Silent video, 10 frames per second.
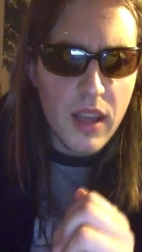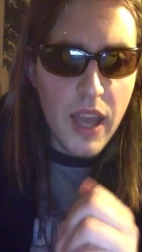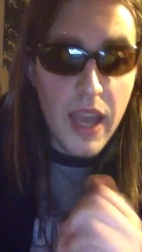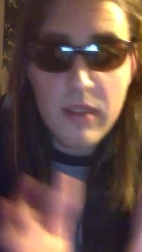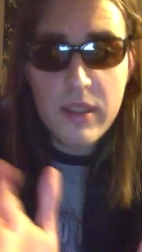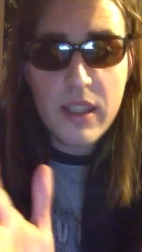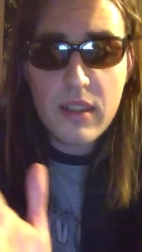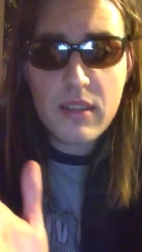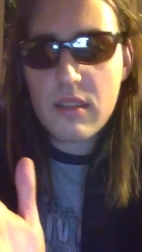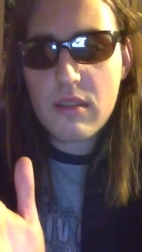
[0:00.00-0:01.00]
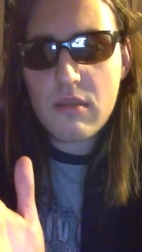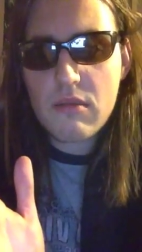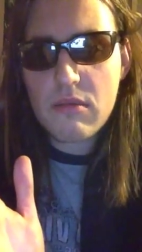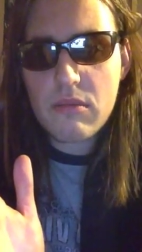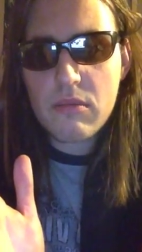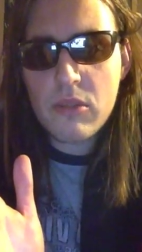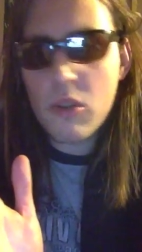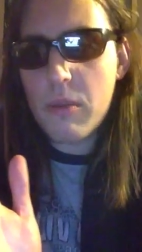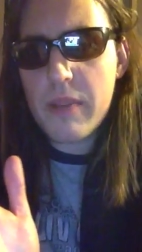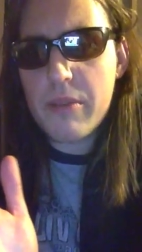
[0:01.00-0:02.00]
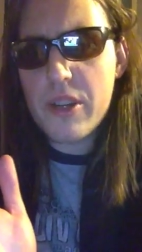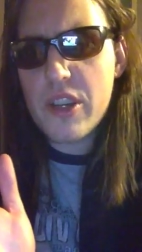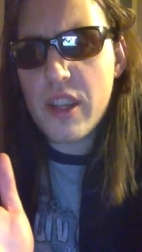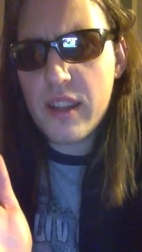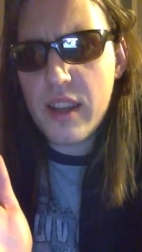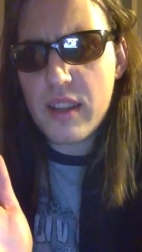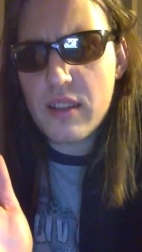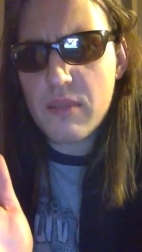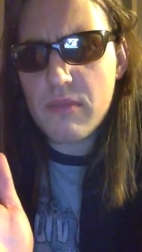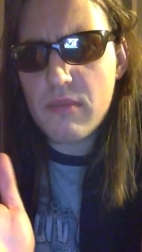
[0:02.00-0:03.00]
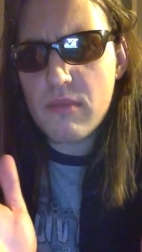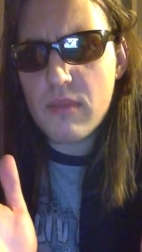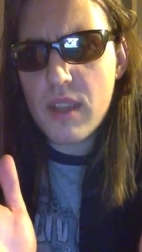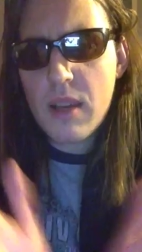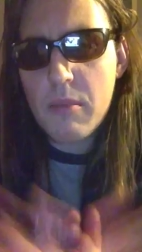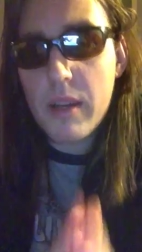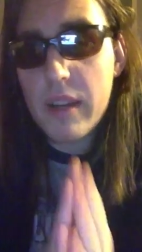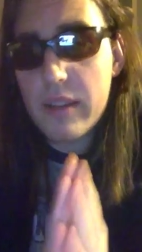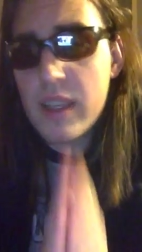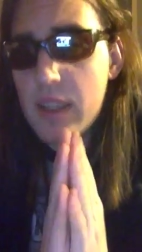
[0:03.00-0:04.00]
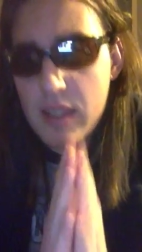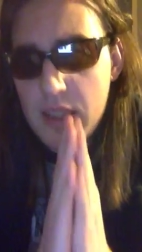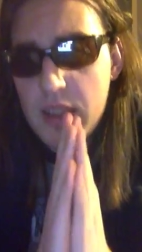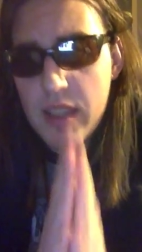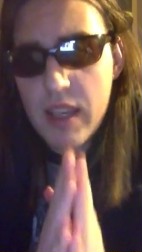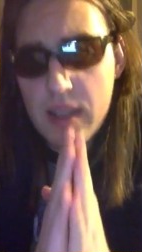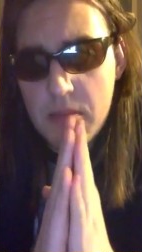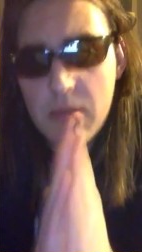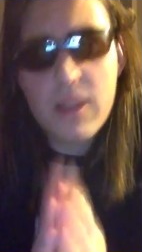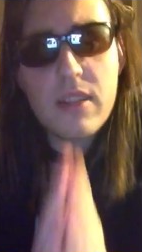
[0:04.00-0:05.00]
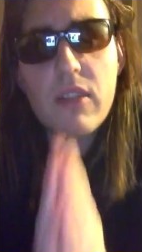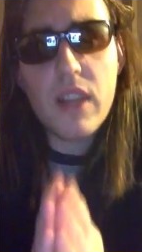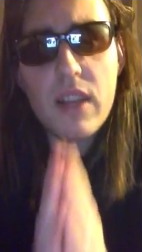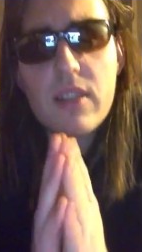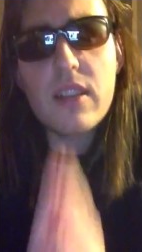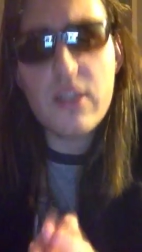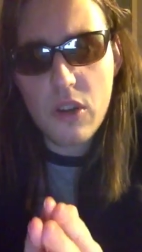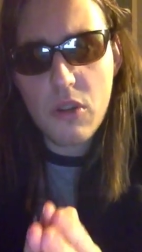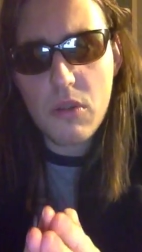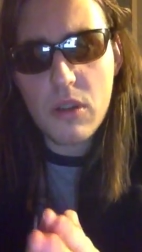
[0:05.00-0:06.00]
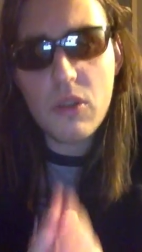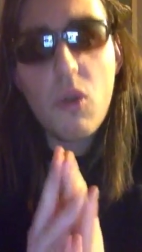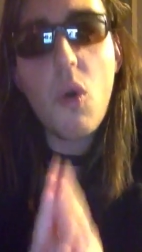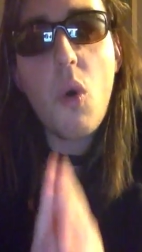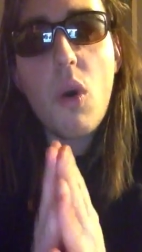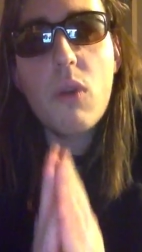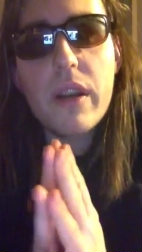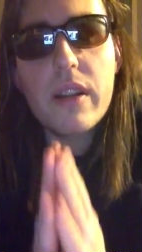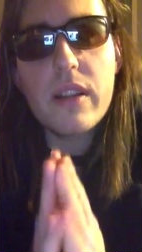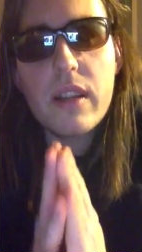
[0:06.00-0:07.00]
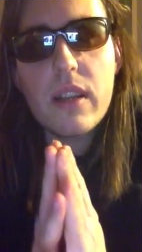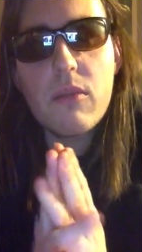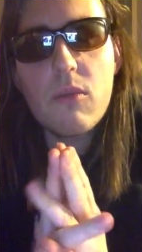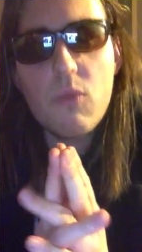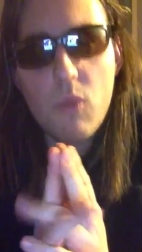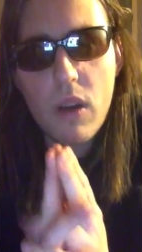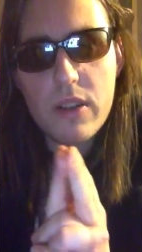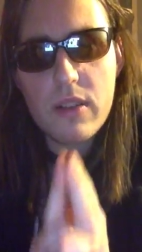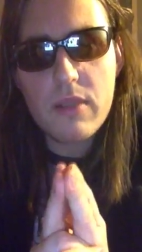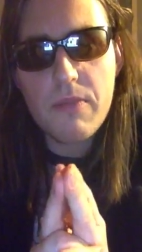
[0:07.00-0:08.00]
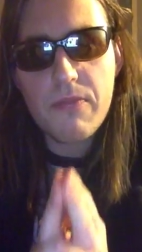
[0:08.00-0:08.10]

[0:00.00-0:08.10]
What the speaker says: And yet nobody appreciated that? But I think in the end he must have lost his goal or what he was.